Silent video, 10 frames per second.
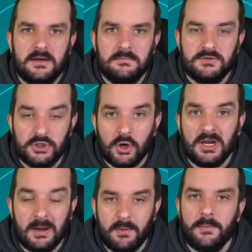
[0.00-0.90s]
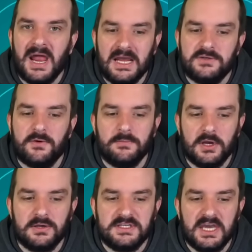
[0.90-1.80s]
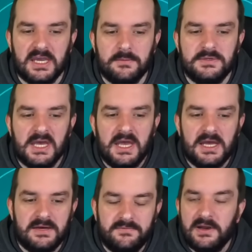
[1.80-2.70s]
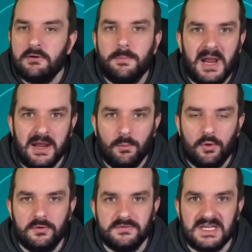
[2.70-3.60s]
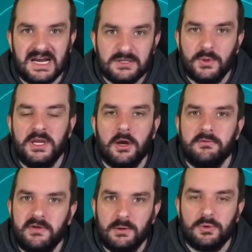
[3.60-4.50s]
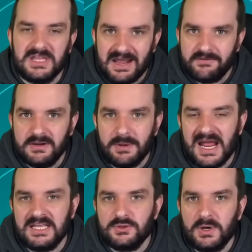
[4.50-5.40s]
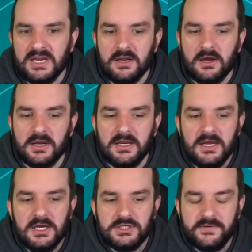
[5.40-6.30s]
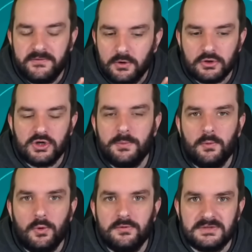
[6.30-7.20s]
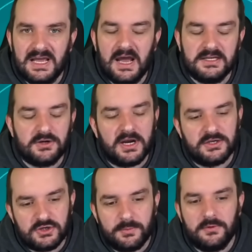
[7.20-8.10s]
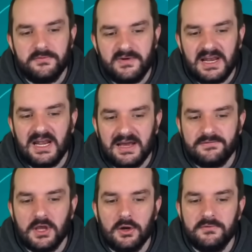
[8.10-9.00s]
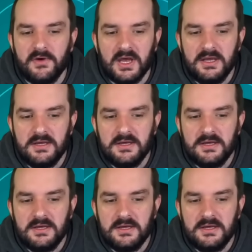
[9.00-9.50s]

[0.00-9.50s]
stocking up on players from those teams. And Villa are playing Wolves. And as we know, Villa would definitely play in 29. So if you've got triple Villa left over,